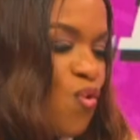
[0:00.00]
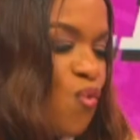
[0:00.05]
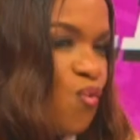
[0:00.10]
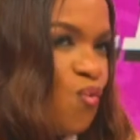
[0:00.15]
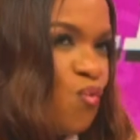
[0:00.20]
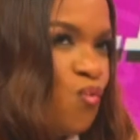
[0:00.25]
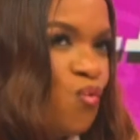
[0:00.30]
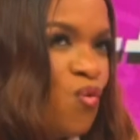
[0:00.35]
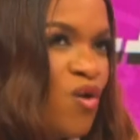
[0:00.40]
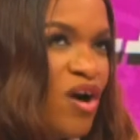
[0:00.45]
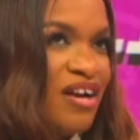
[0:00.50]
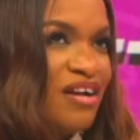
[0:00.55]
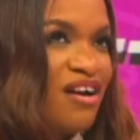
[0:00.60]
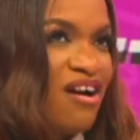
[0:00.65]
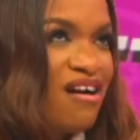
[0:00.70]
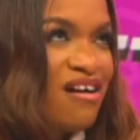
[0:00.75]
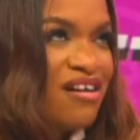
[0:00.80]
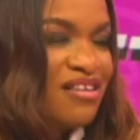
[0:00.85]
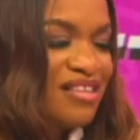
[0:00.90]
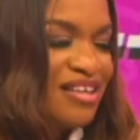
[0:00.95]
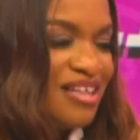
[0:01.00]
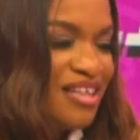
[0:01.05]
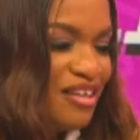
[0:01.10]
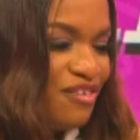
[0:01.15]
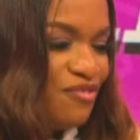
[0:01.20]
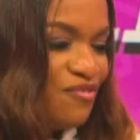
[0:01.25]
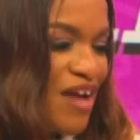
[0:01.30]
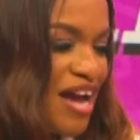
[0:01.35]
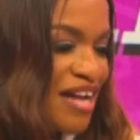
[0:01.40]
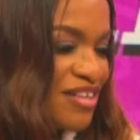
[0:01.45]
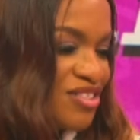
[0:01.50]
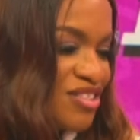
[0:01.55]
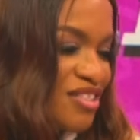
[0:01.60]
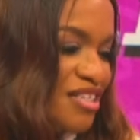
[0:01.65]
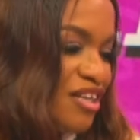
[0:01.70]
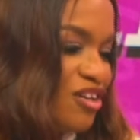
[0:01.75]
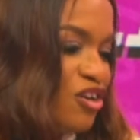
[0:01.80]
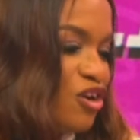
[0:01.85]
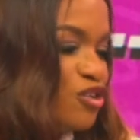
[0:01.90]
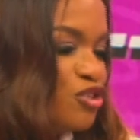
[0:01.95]
What are the key factors
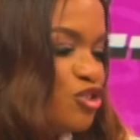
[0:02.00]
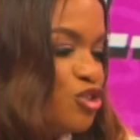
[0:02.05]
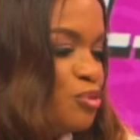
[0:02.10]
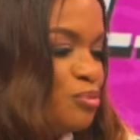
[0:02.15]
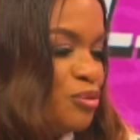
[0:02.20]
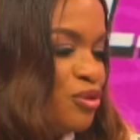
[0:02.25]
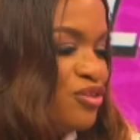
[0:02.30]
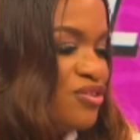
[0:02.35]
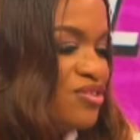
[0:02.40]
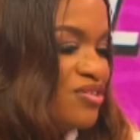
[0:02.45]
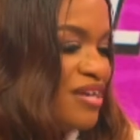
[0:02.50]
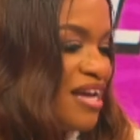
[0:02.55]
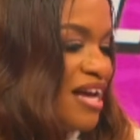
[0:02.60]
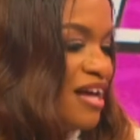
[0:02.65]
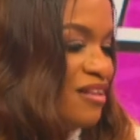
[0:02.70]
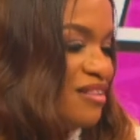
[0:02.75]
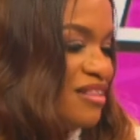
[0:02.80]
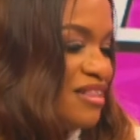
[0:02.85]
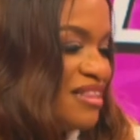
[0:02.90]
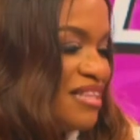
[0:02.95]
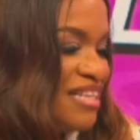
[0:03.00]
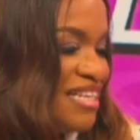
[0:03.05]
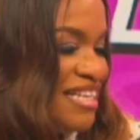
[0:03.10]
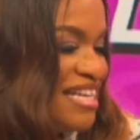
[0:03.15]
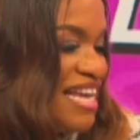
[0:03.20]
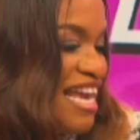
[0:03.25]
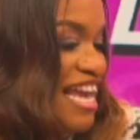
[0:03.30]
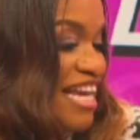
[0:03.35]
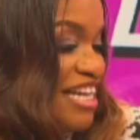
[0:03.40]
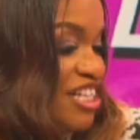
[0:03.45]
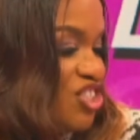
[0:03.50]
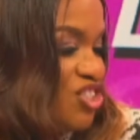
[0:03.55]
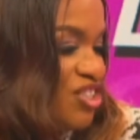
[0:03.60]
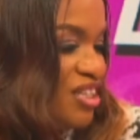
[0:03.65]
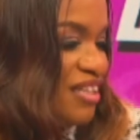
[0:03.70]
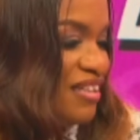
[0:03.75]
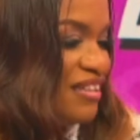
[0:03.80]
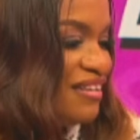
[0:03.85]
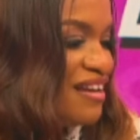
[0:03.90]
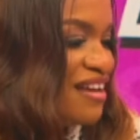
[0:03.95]
that contribute to healthy
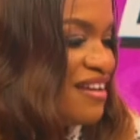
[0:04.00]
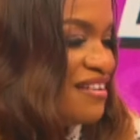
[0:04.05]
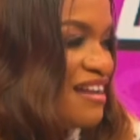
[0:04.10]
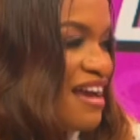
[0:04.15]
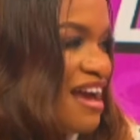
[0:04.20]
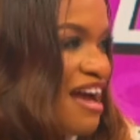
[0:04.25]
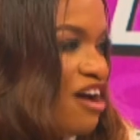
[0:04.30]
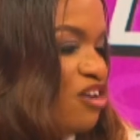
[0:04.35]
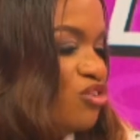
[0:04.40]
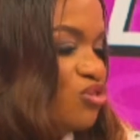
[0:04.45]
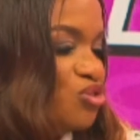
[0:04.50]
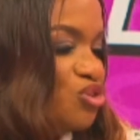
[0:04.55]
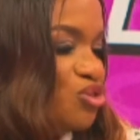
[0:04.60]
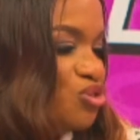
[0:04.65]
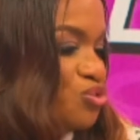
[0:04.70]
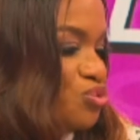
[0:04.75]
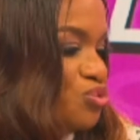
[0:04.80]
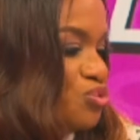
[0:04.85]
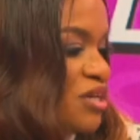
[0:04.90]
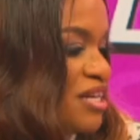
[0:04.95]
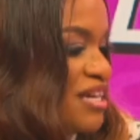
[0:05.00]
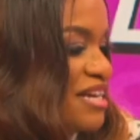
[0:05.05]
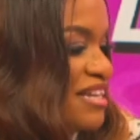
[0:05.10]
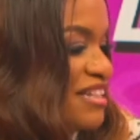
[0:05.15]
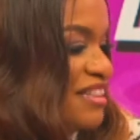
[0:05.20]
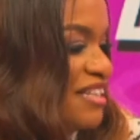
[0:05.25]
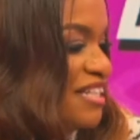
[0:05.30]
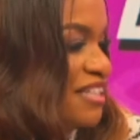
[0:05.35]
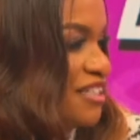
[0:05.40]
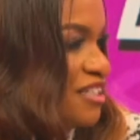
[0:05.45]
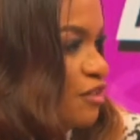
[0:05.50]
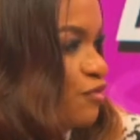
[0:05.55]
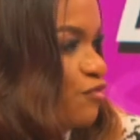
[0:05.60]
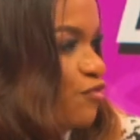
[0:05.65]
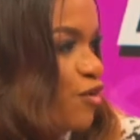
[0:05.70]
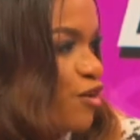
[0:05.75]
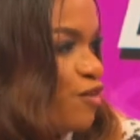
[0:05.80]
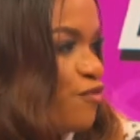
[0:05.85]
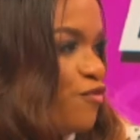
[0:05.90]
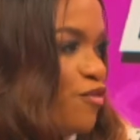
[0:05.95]
aging, and how do they
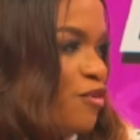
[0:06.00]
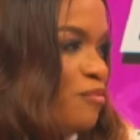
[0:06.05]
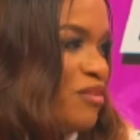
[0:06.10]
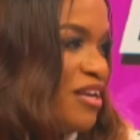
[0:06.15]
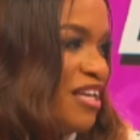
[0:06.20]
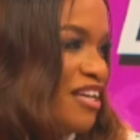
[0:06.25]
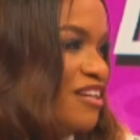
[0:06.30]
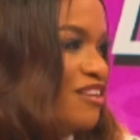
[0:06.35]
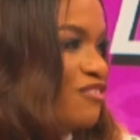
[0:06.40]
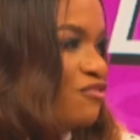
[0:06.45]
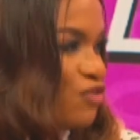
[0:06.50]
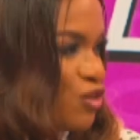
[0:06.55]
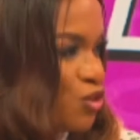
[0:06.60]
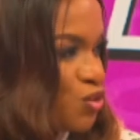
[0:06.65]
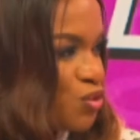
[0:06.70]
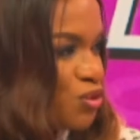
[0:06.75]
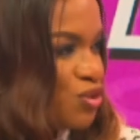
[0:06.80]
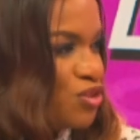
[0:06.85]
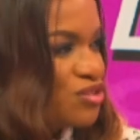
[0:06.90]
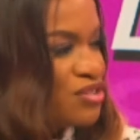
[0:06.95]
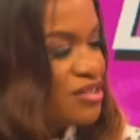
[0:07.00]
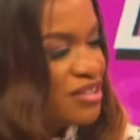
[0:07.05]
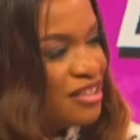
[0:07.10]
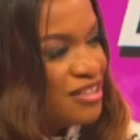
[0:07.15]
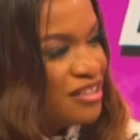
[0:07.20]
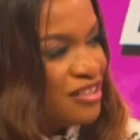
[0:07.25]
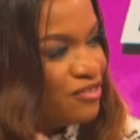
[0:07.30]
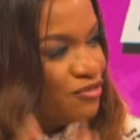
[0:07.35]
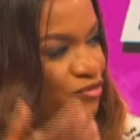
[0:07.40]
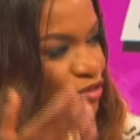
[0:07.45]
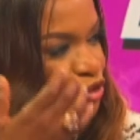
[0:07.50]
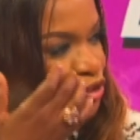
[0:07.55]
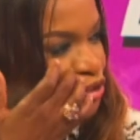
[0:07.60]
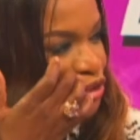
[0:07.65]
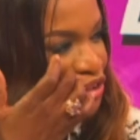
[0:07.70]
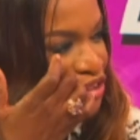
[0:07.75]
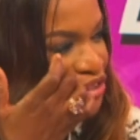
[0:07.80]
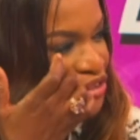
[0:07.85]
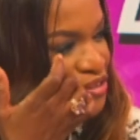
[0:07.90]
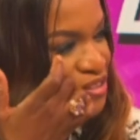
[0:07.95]
differ from individual to individual?
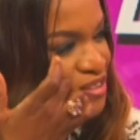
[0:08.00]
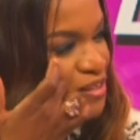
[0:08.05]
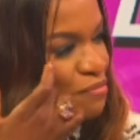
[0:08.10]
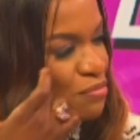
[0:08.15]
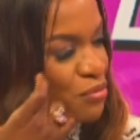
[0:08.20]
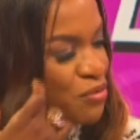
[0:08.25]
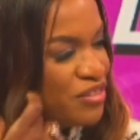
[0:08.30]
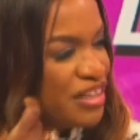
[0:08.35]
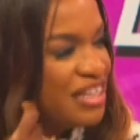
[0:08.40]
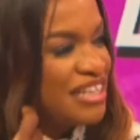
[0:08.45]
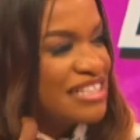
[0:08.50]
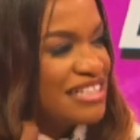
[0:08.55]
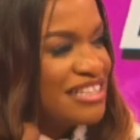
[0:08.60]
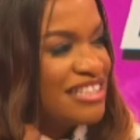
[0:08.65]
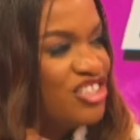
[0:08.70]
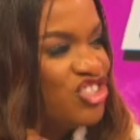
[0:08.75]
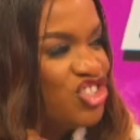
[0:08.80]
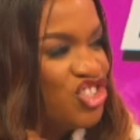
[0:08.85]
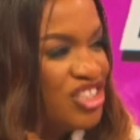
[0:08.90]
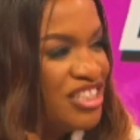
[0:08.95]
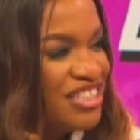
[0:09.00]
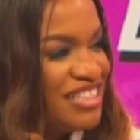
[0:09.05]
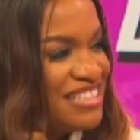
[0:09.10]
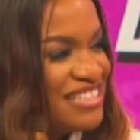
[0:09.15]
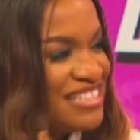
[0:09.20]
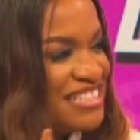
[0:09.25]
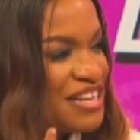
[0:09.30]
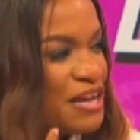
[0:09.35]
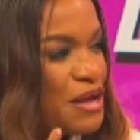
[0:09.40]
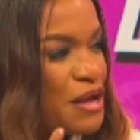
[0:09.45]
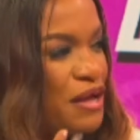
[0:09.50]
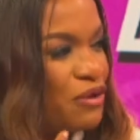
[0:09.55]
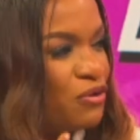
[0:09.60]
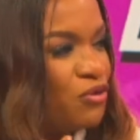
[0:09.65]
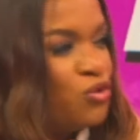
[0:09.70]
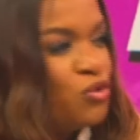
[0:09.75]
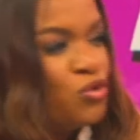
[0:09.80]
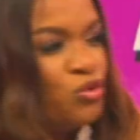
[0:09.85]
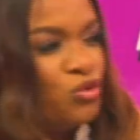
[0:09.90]
You know, some people think it's in the genes. Oh,